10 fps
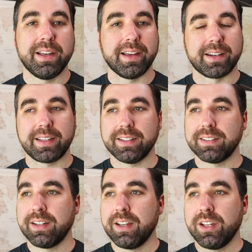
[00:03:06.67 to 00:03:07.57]
And
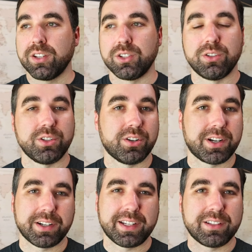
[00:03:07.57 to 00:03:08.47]
again, you're
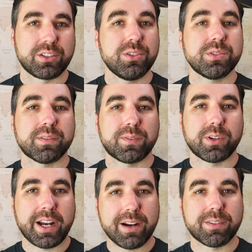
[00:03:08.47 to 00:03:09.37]
not going to get to use it
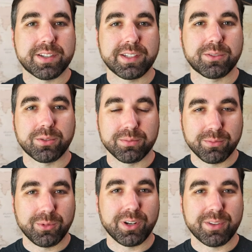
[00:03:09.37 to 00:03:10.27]
for every single
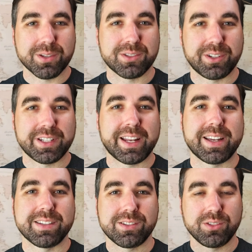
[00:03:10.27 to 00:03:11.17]
one of those 30
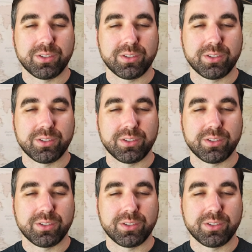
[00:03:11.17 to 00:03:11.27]
days.